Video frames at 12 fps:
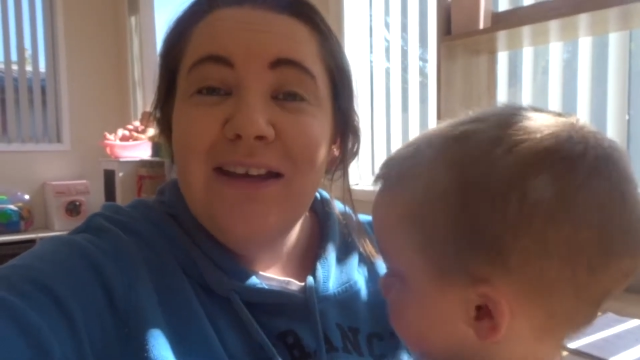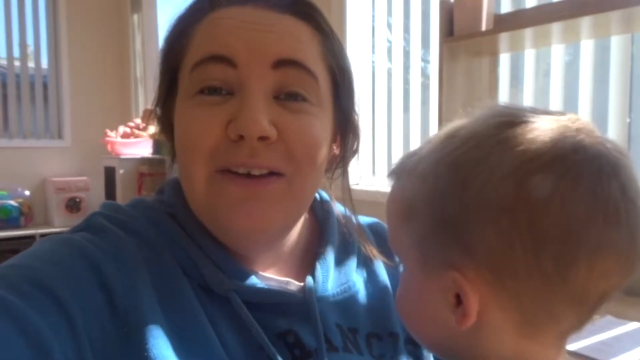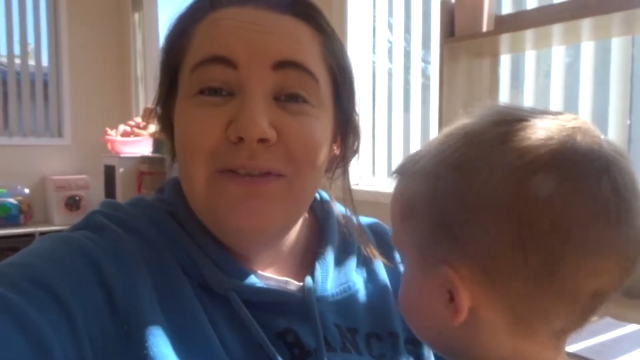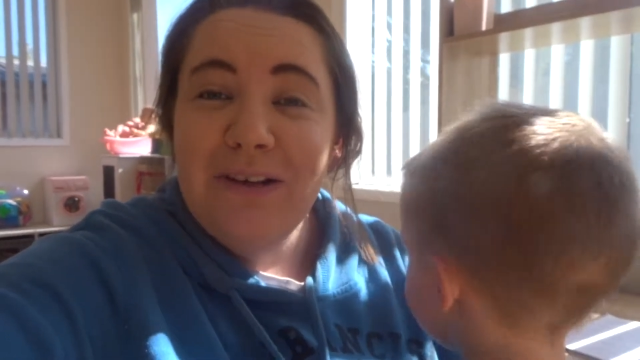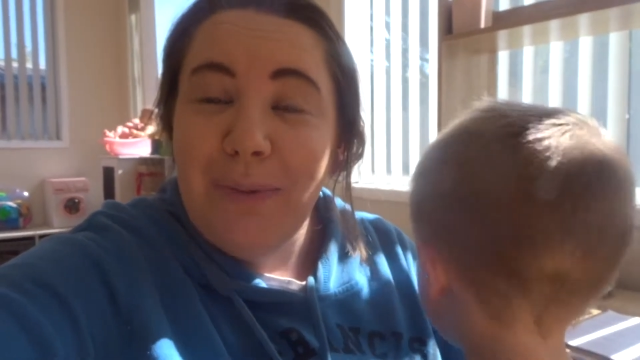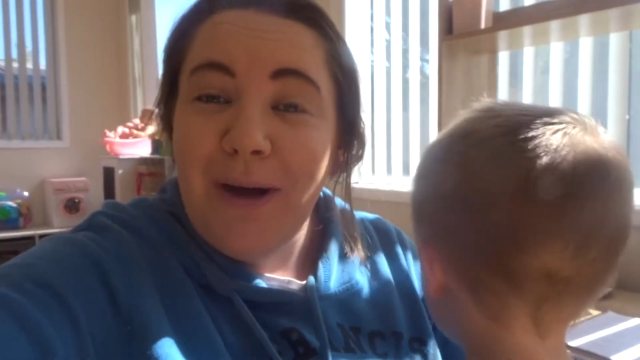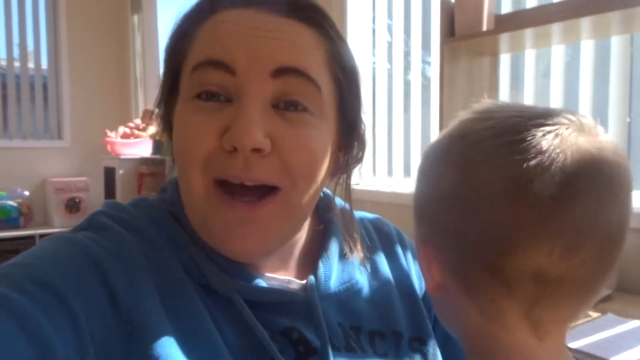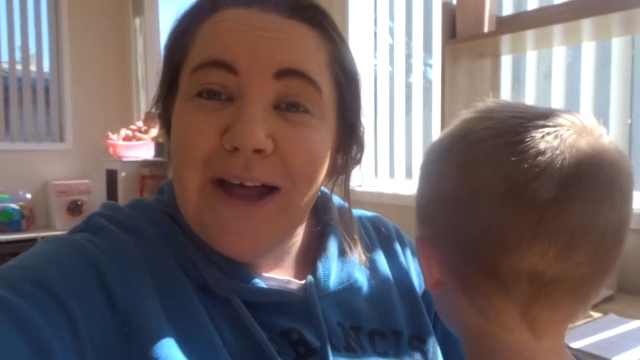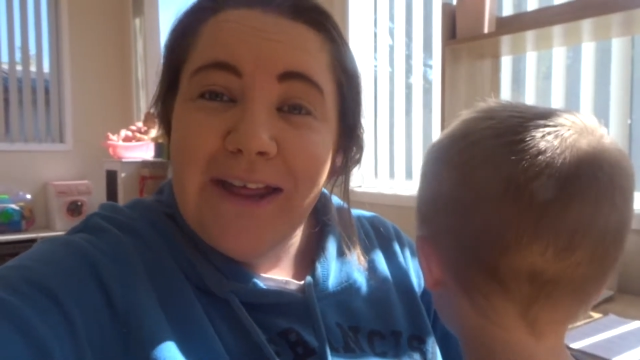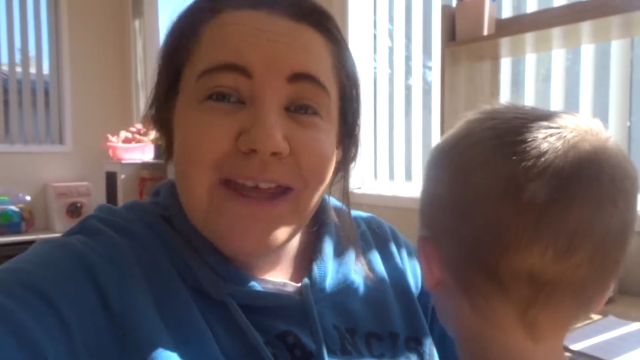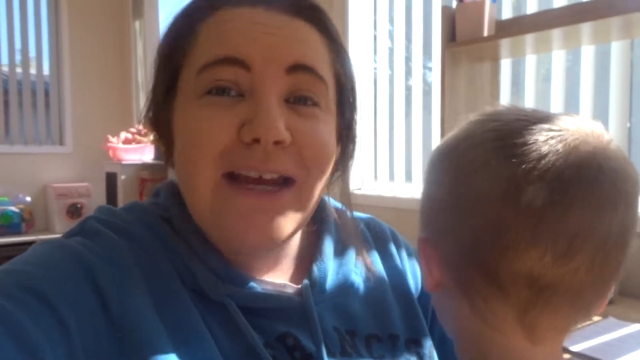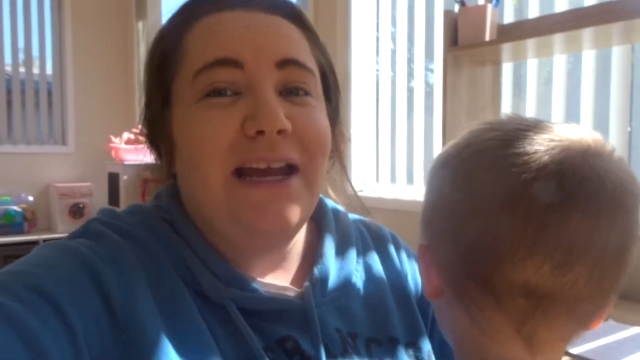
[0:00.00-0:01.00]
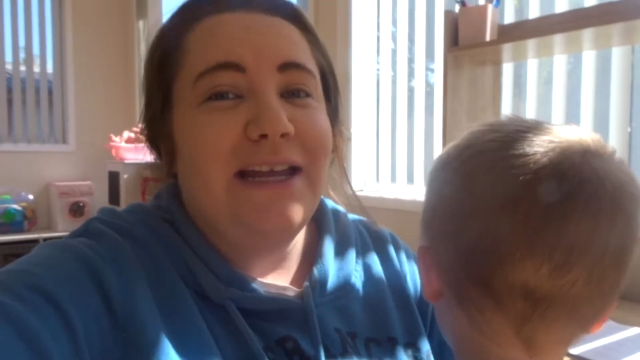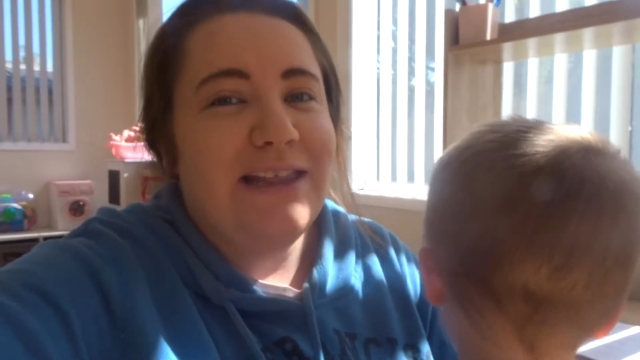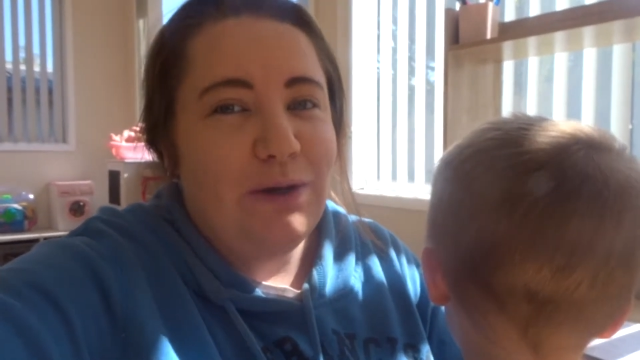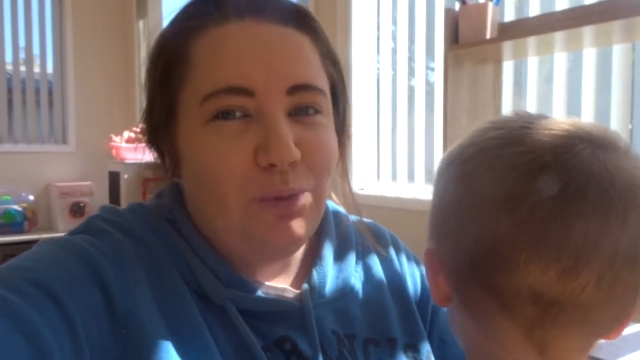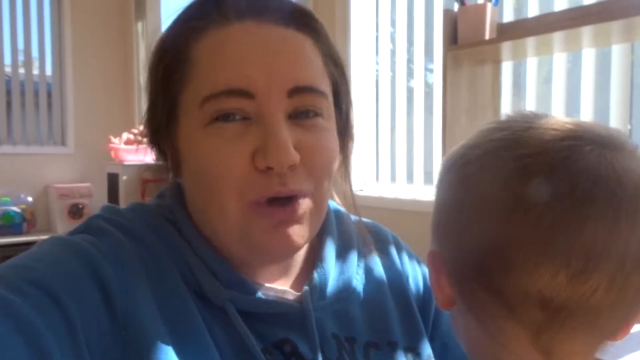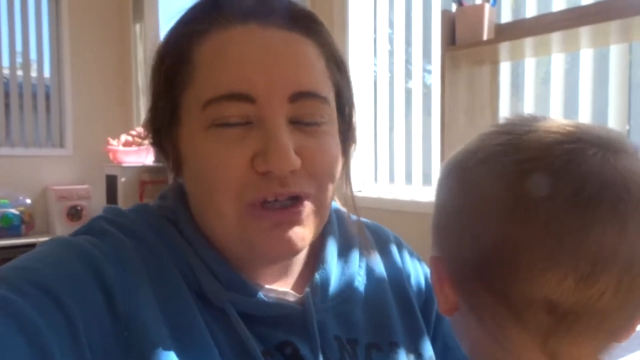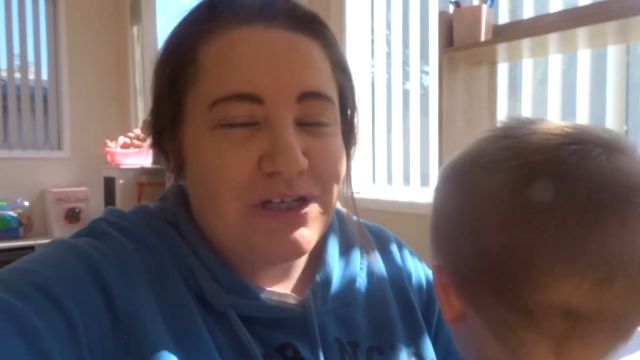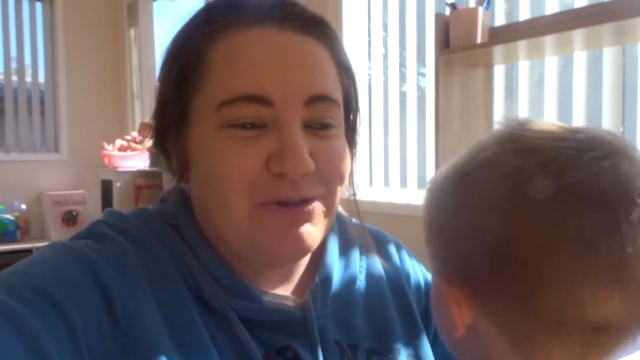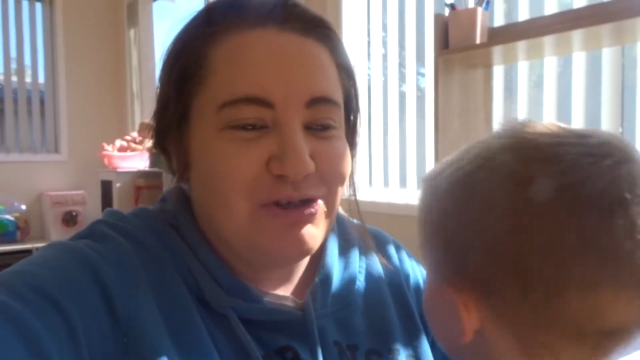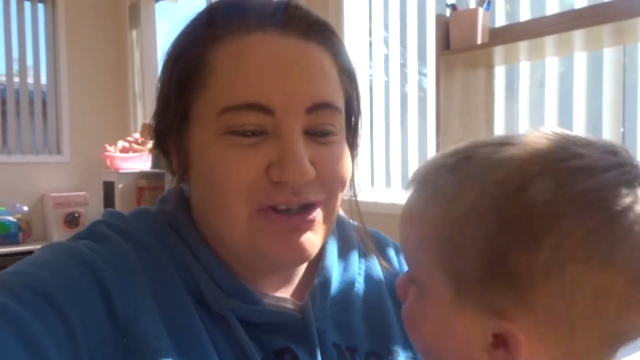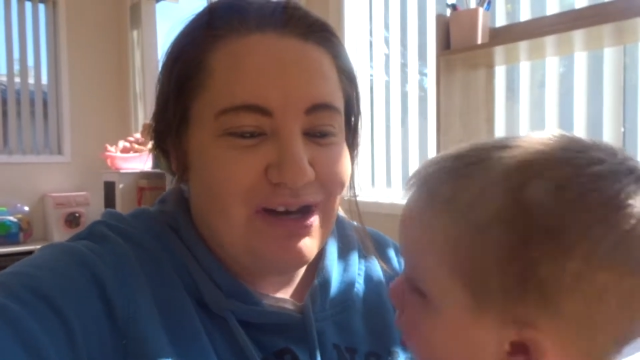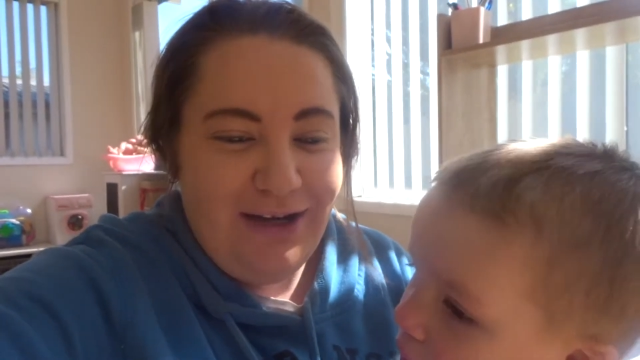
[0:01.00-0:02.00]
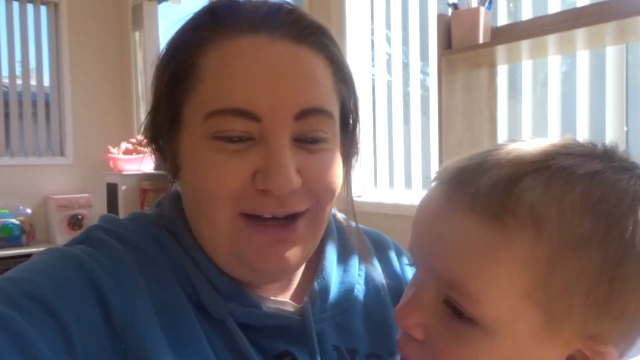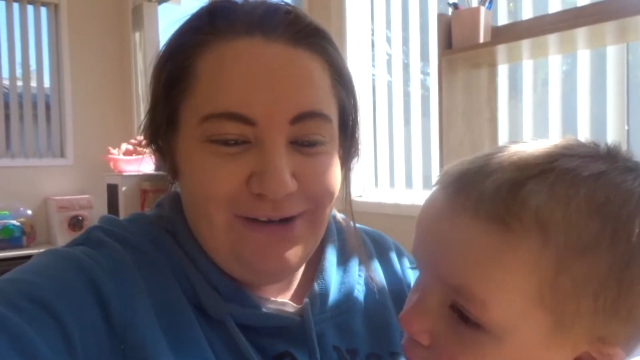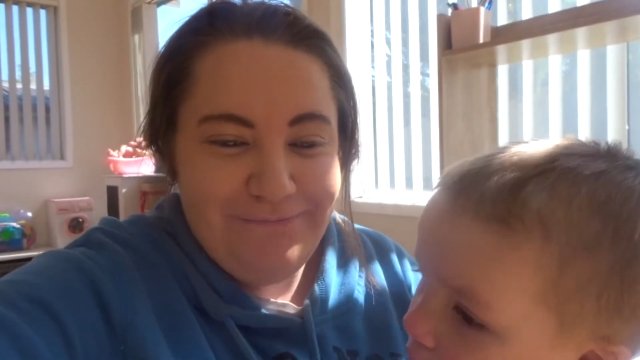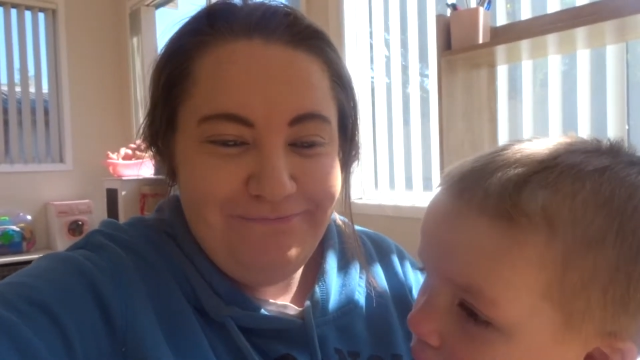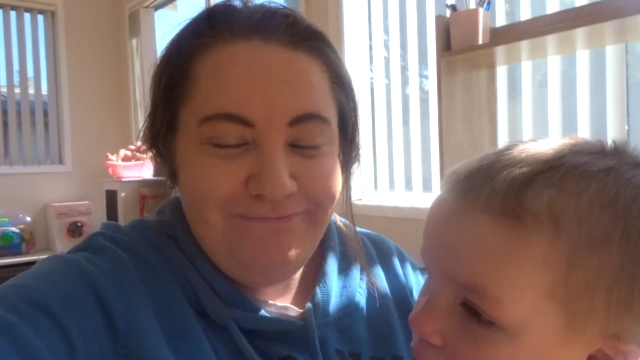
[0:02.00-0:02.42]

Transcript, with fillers: give it a bath in the washing machine.